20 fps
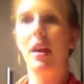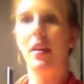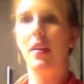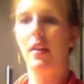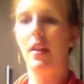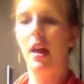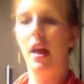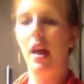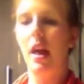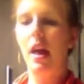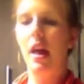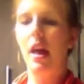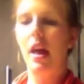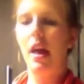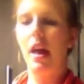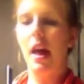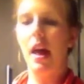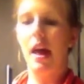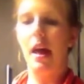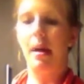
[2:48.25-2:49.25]
and
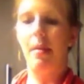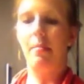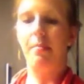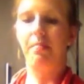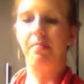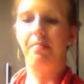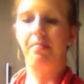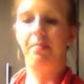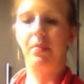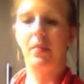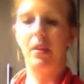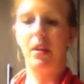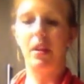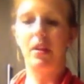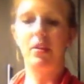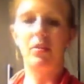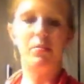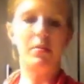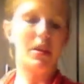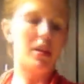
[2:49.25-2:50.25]
it'll be